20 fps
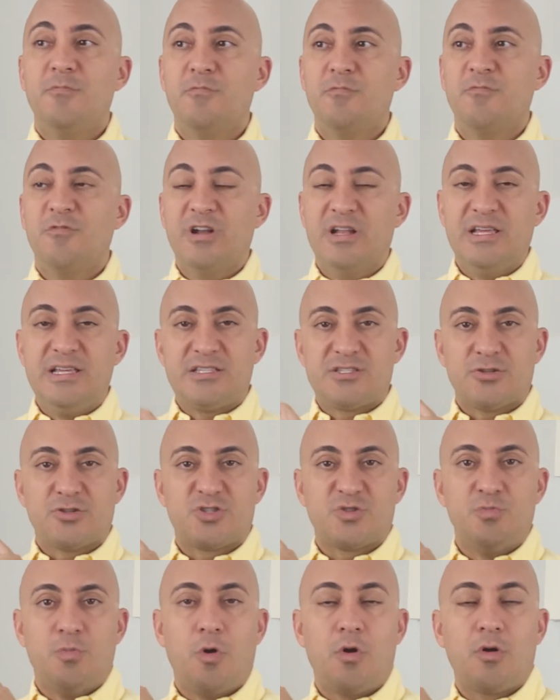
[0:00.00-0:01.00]
release a
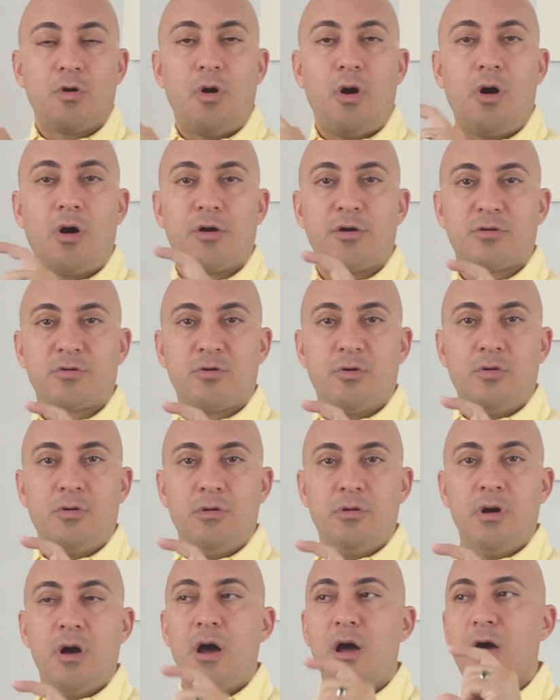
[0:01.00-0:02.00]
small
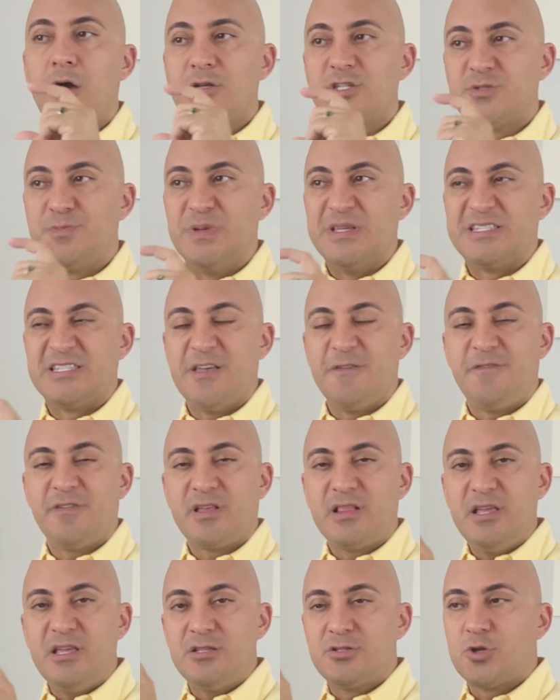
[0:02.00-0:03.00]
article
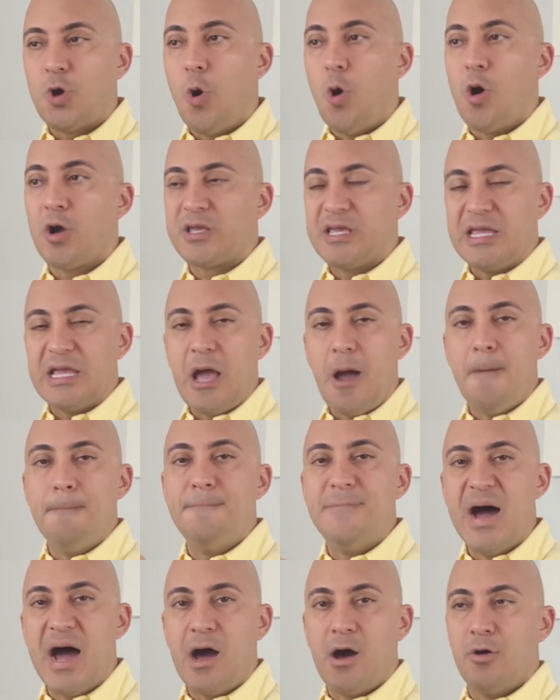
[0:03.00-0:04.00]
specifically talking
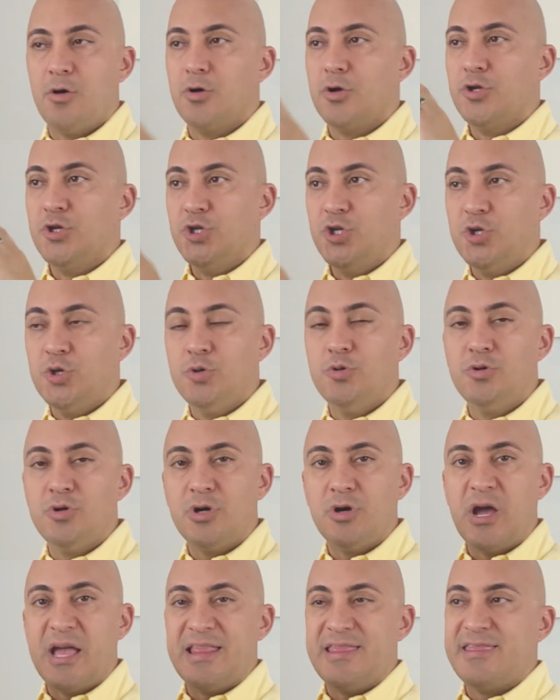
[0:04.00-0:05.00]
about
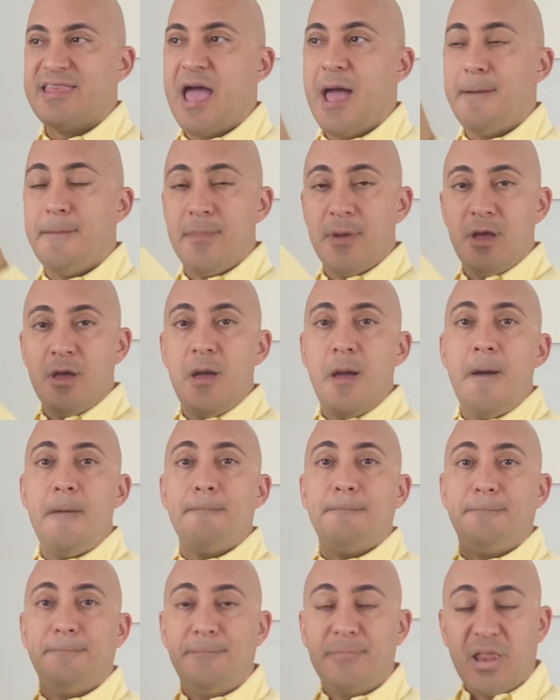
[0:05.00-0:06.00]
you and that
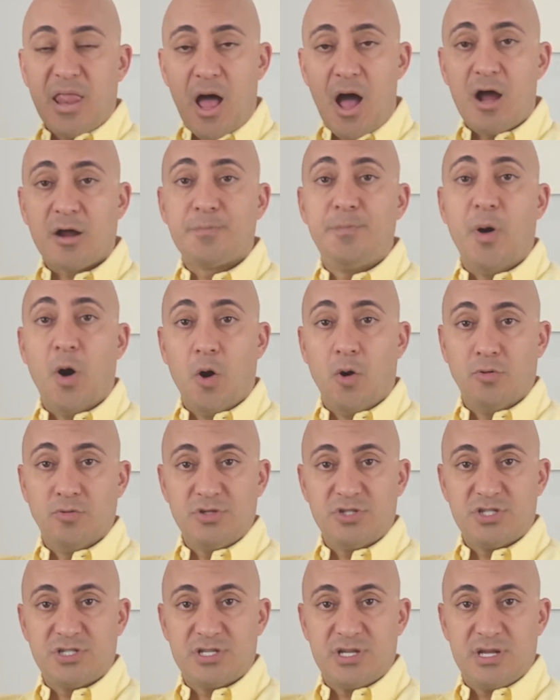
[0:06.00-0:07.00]
blog
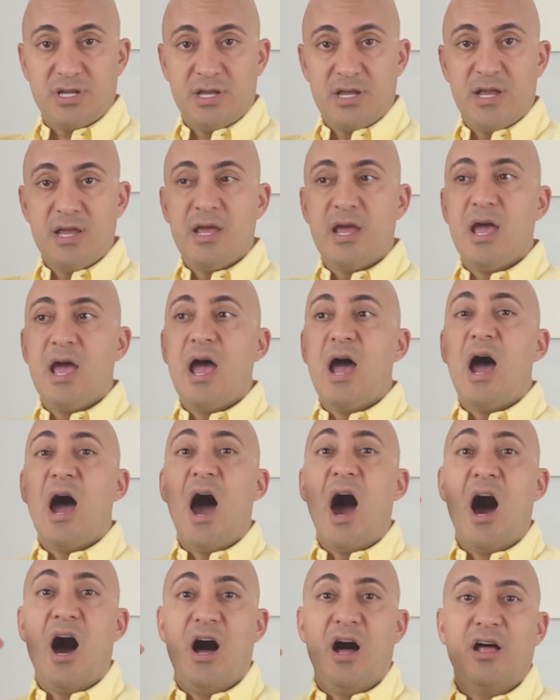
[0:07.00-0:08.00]
post
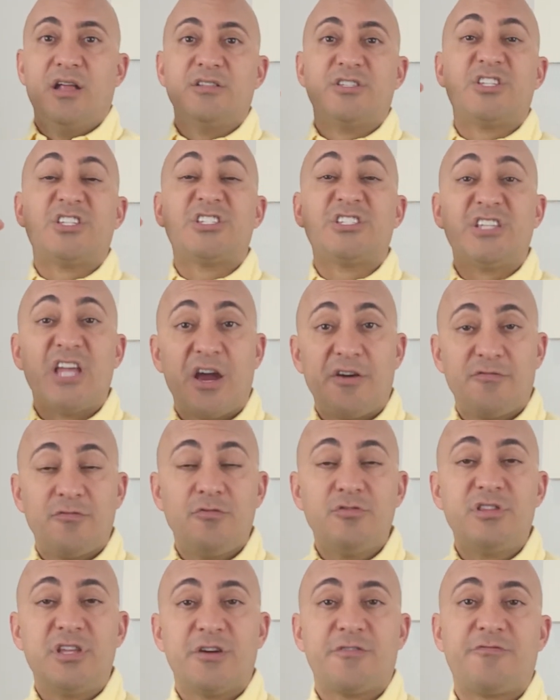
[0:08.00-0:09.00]
on several
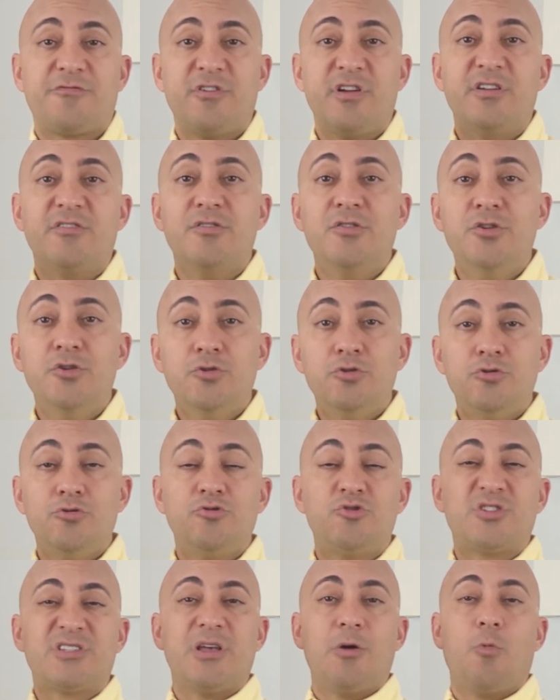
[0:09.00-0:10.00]
different
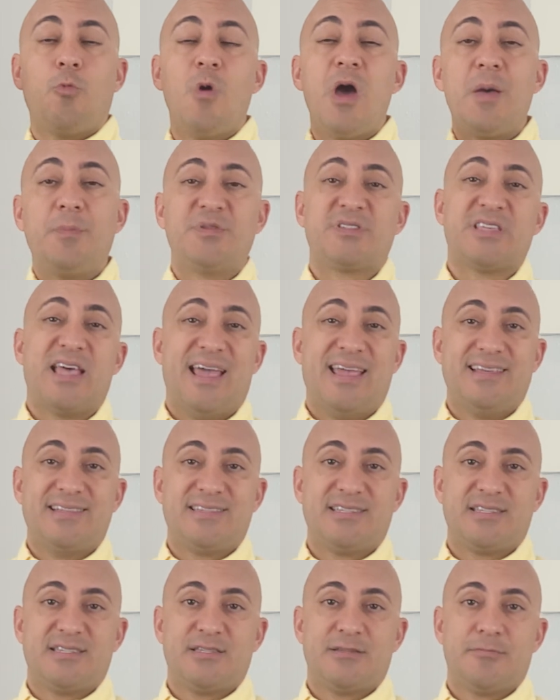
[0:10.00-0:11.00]
news
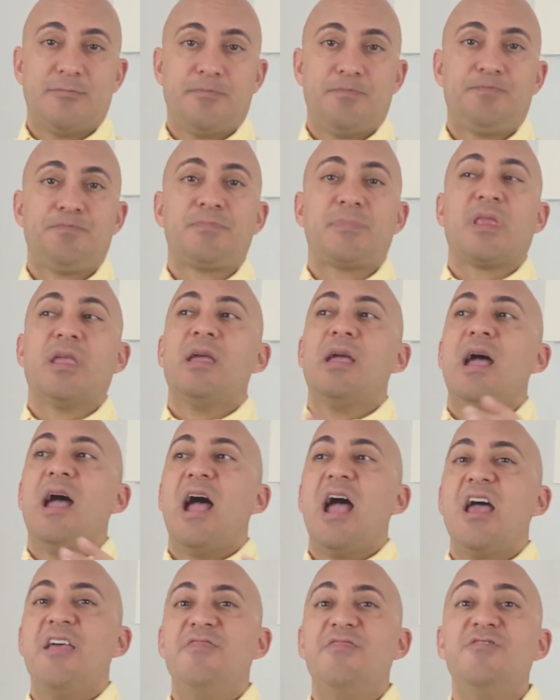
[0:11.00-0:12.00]
websites.
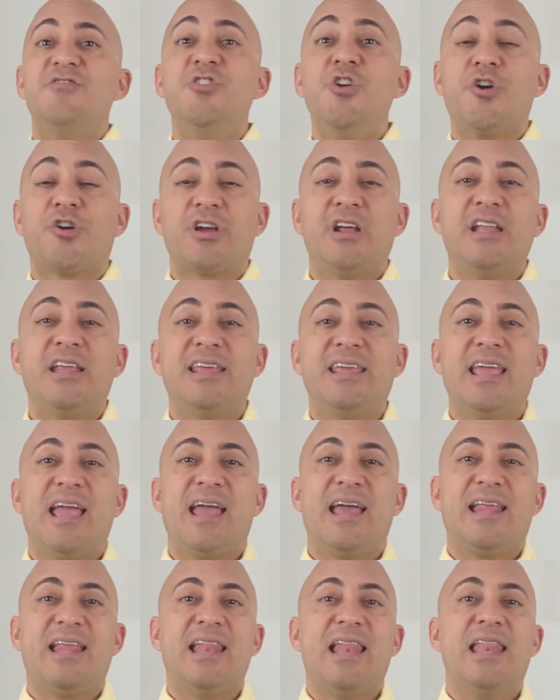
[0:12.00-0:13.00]
And you're going to
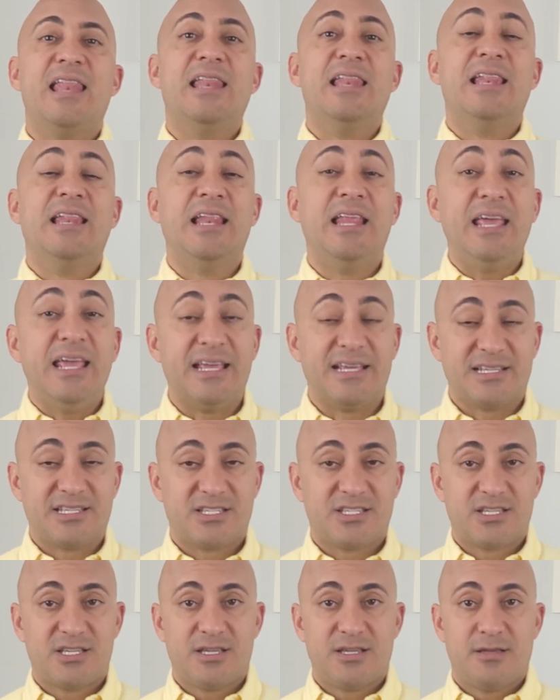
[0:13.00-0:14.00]
get
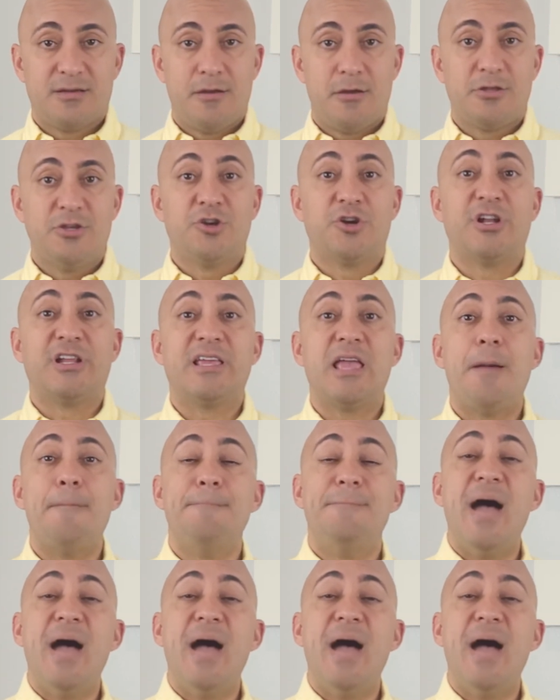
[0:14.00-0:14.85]
links. You're going to get